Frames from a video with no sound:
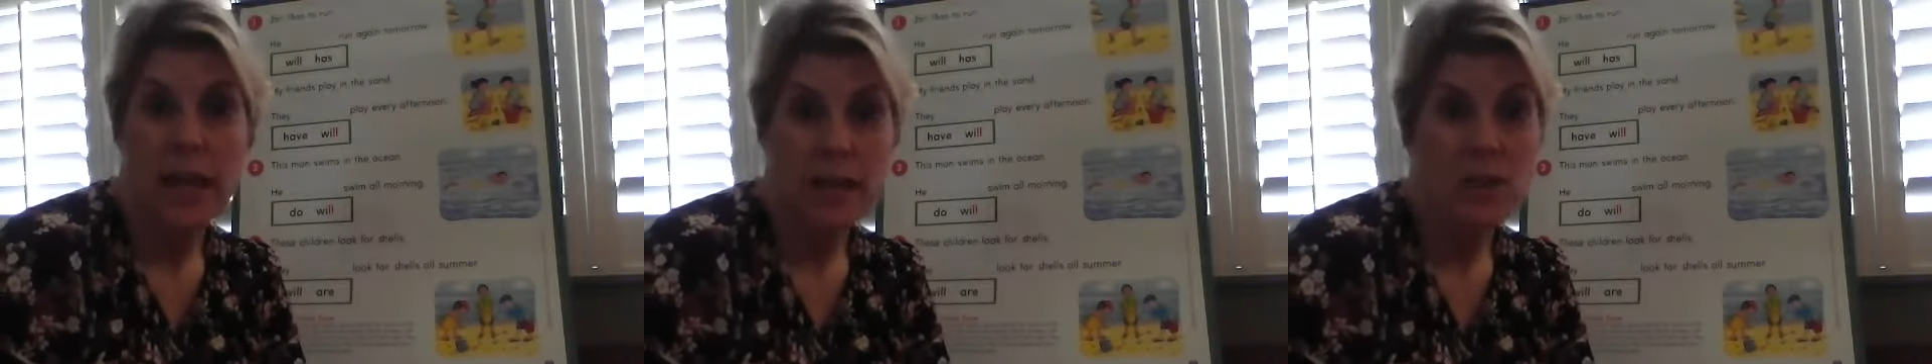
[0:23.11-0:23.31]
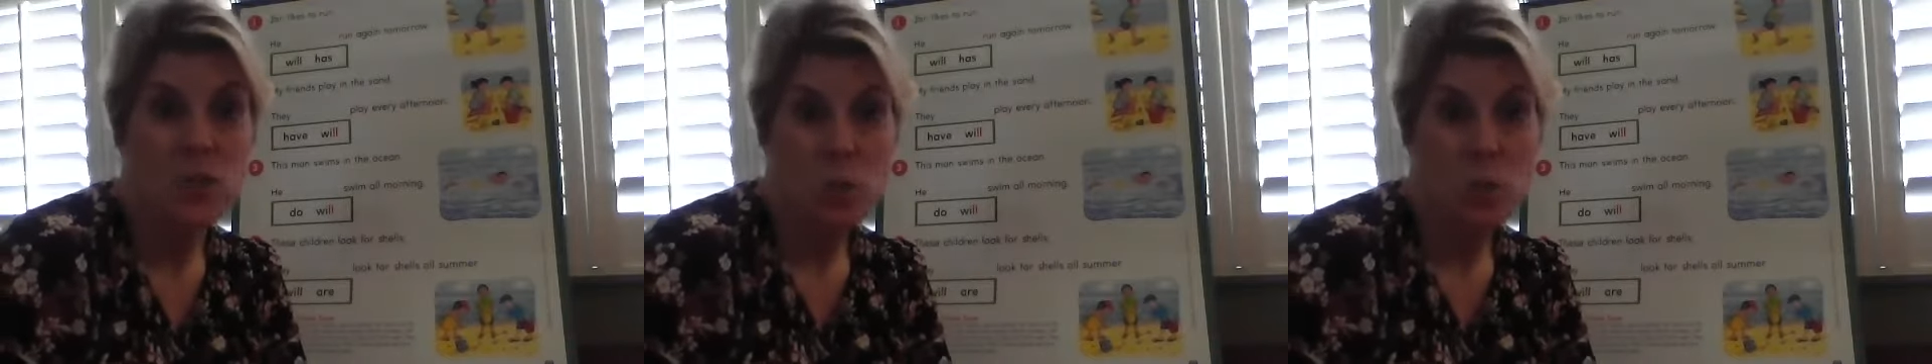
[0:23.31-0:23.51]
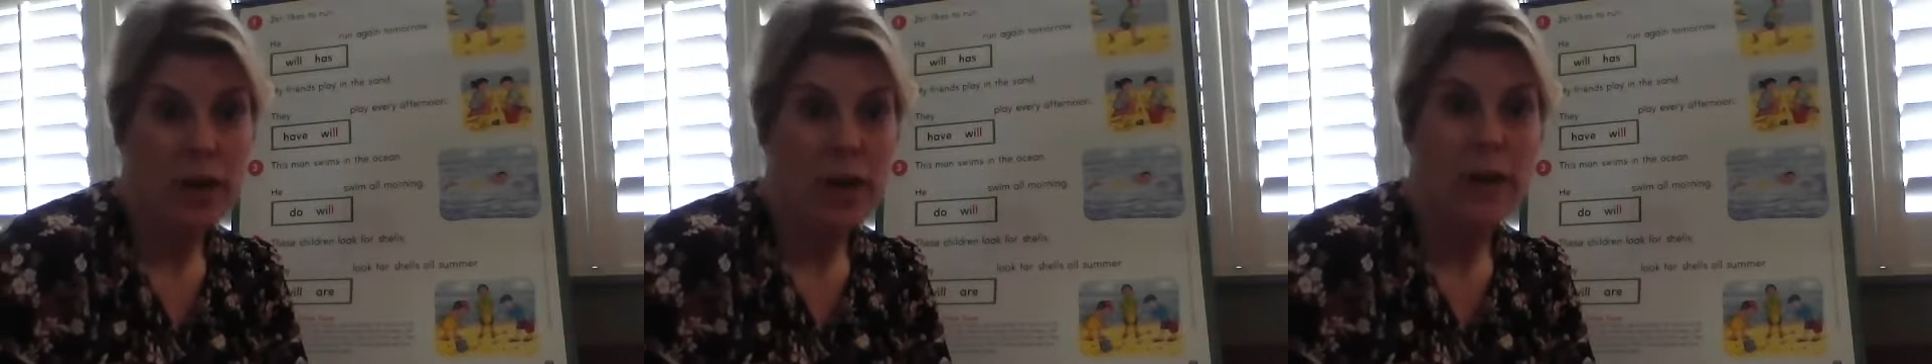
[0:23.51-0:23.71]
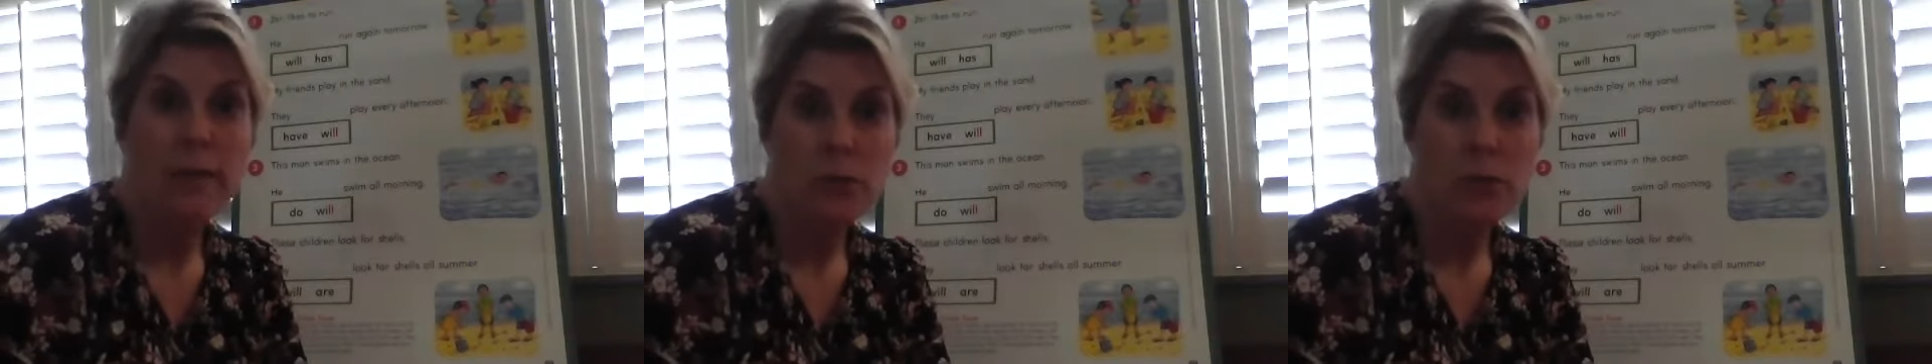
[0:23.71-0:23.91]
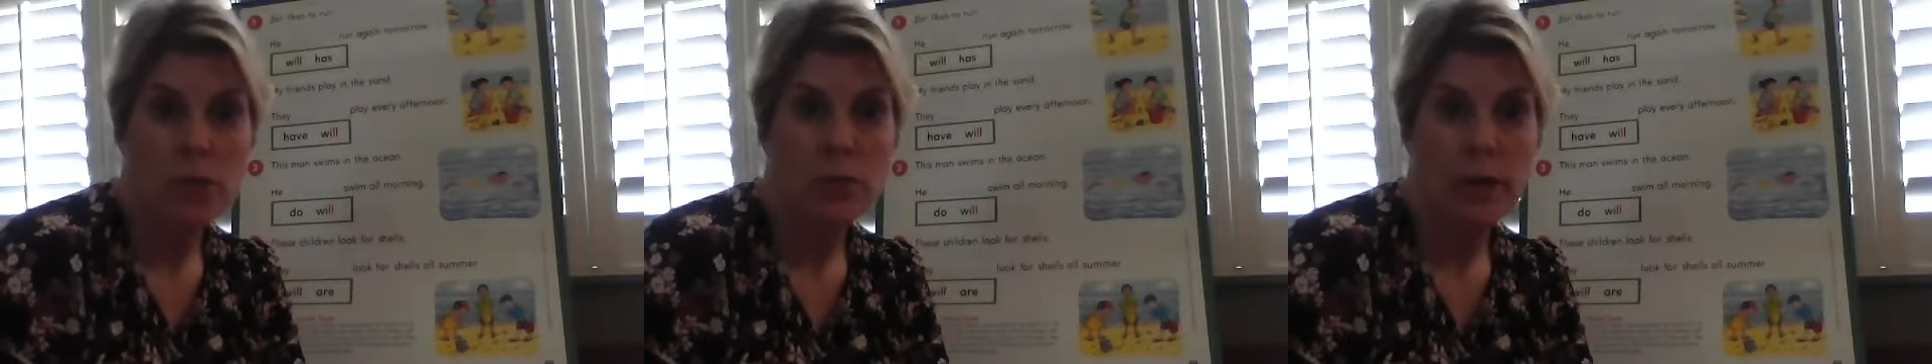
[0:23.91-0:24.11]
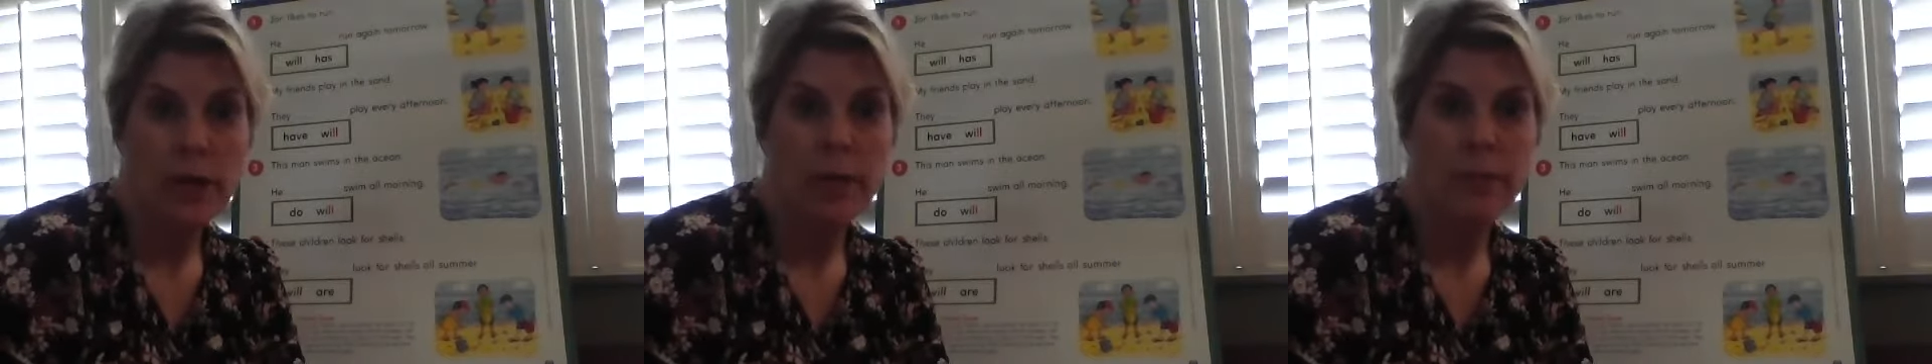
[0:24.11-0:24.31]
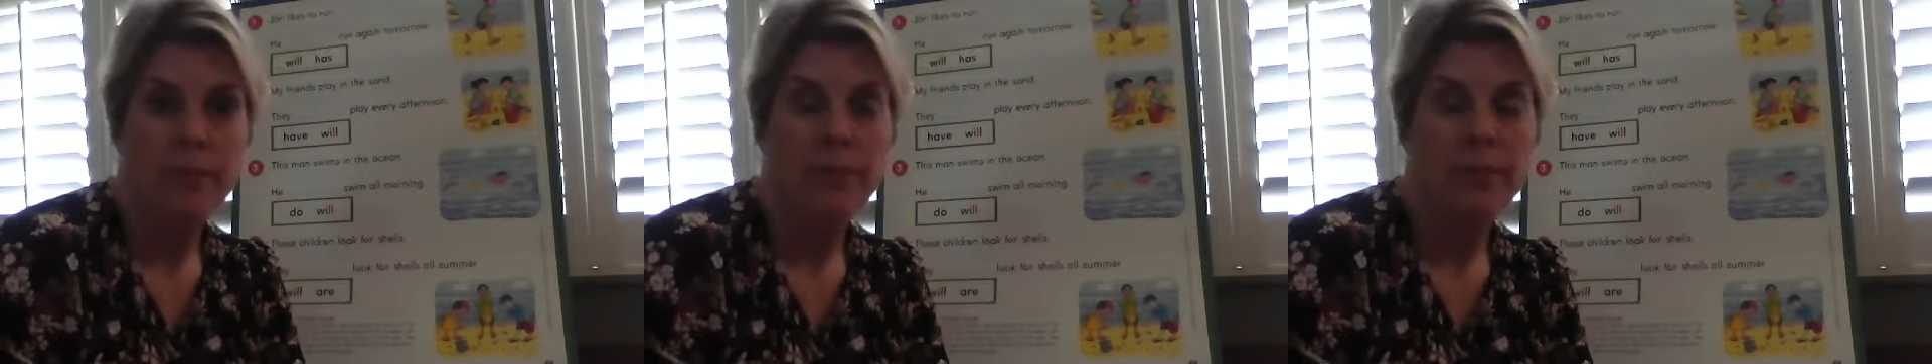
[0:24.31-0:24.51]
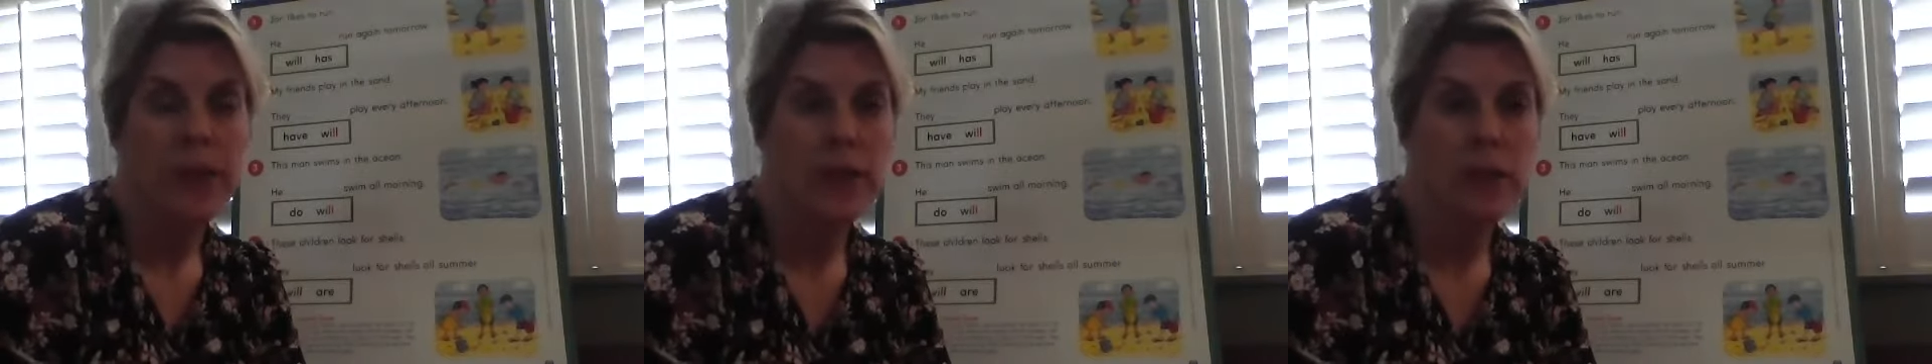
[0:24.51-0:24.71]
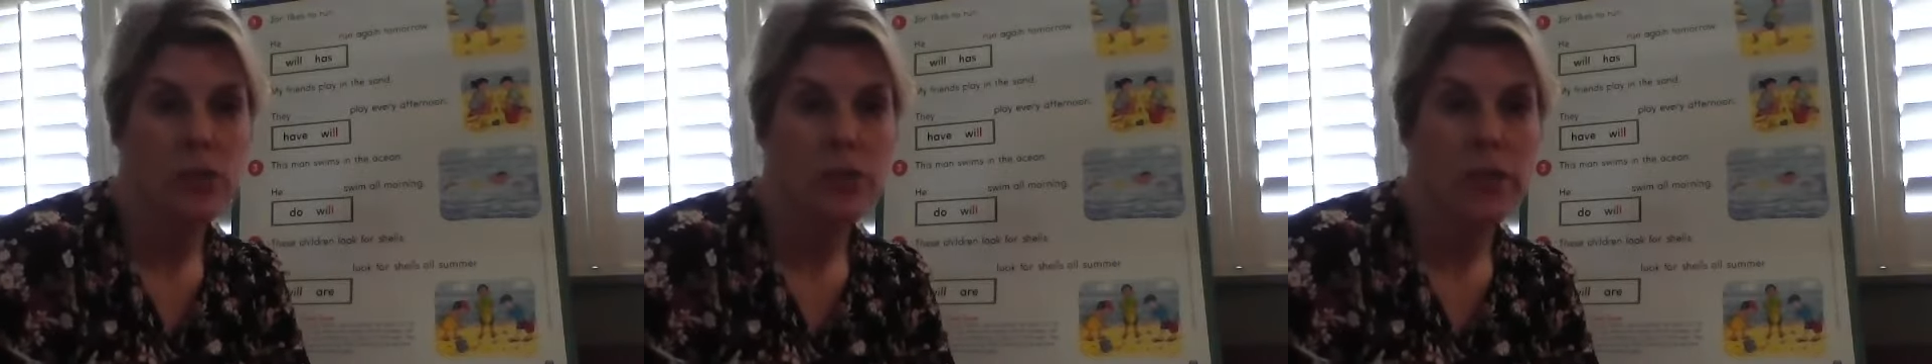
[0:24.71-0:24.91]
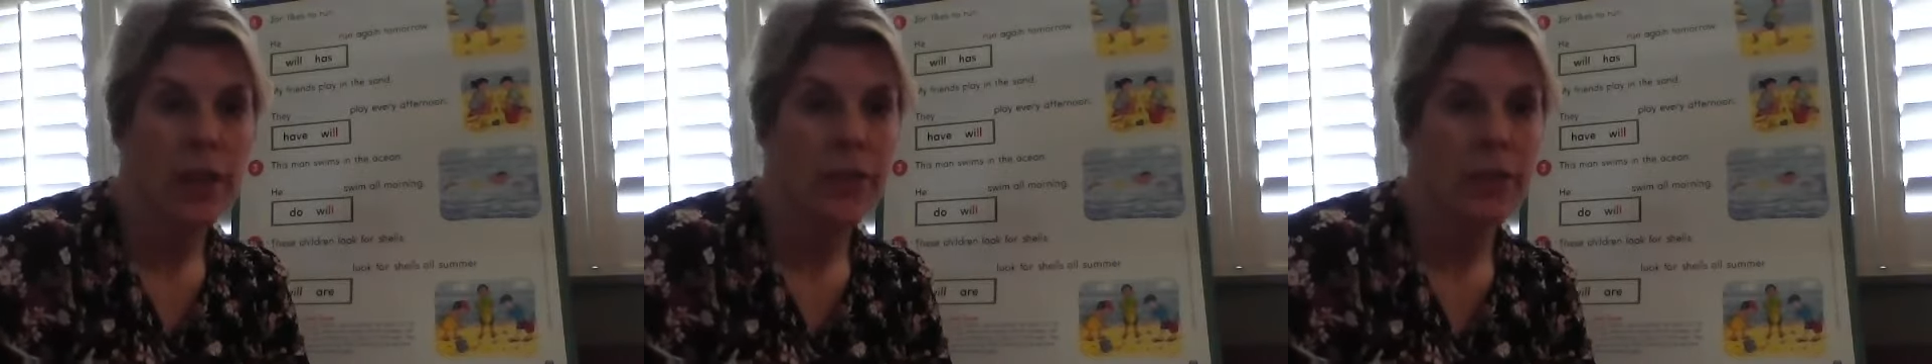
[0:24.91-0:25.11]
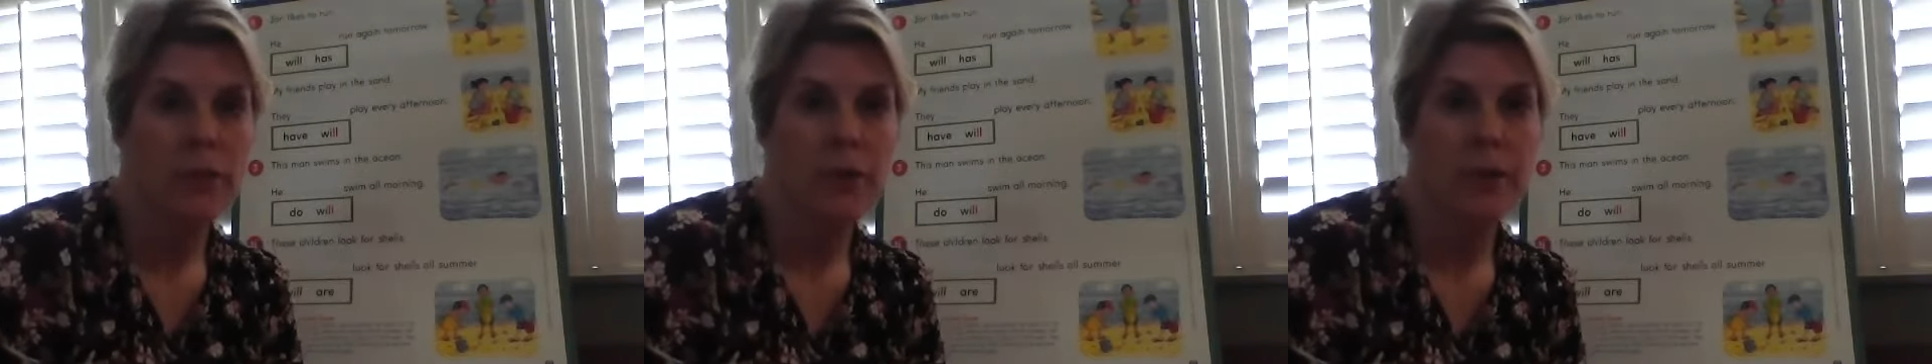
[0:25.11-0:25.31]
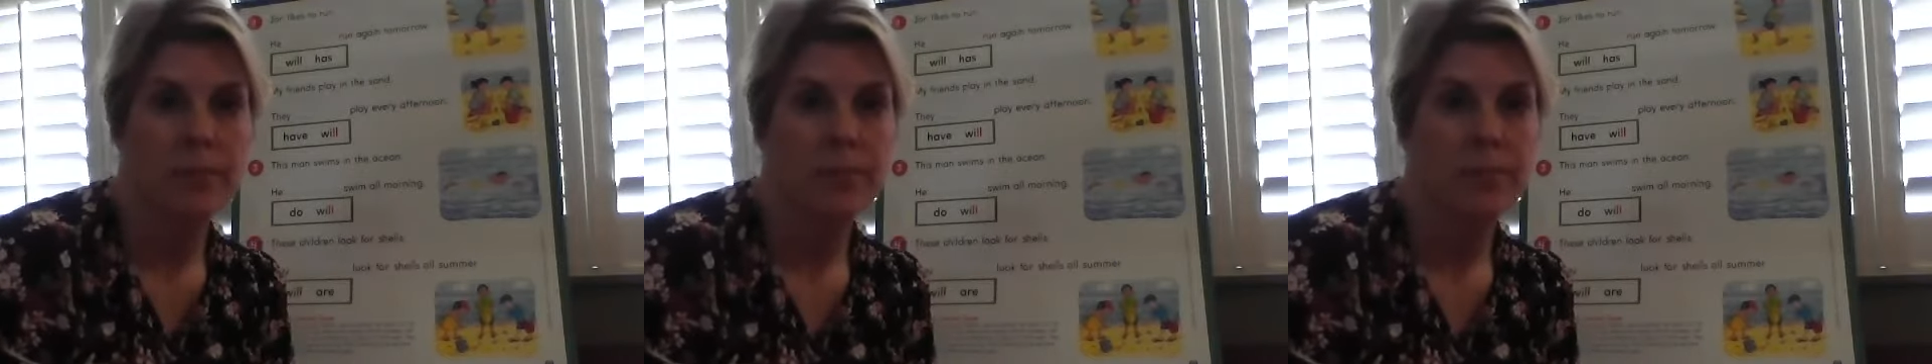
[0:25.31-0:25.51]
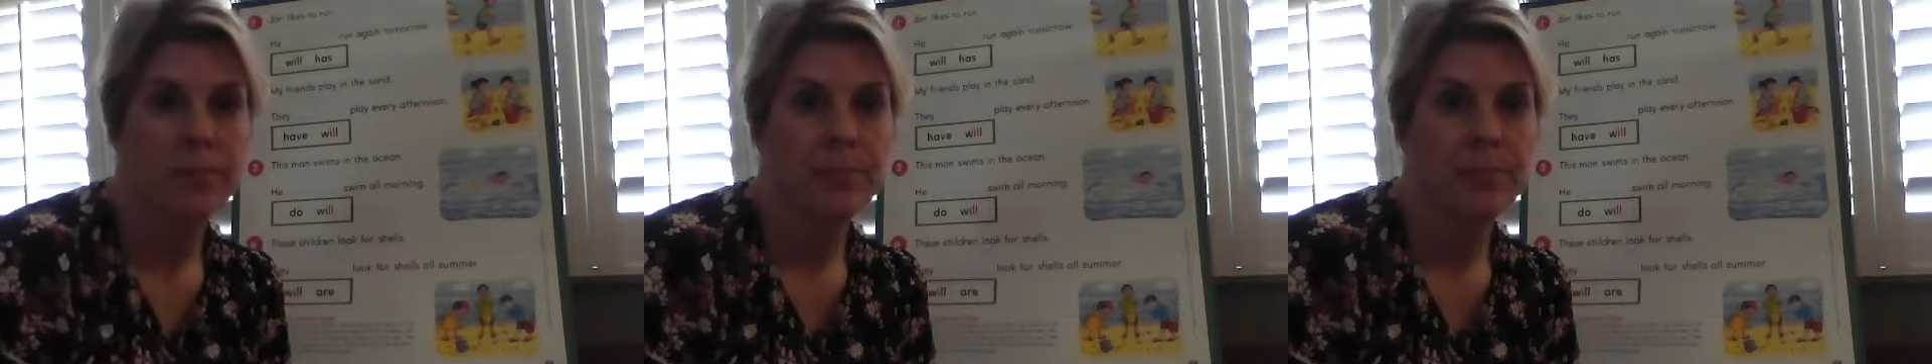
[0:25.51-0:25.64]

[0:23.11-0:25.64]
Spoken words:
It's what I am doing. Here's another one.